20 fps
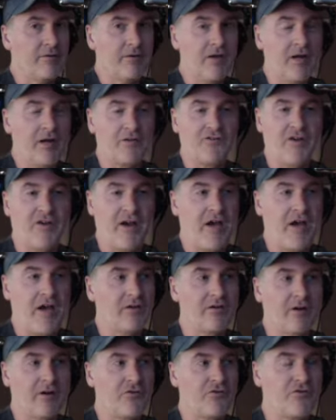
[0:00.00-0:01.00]

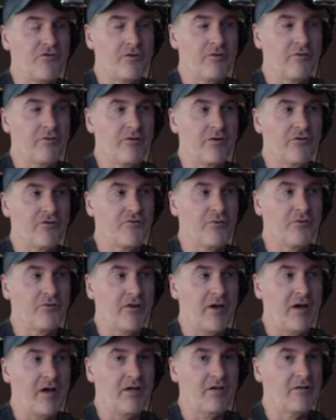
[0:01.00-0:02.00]
Tank. I'm still in touch with
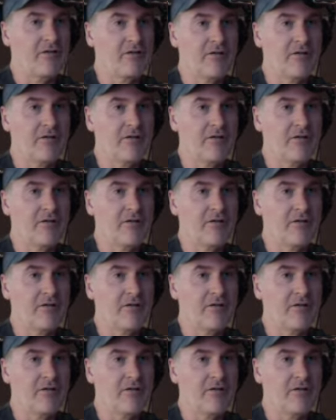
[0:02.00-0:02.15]
Tank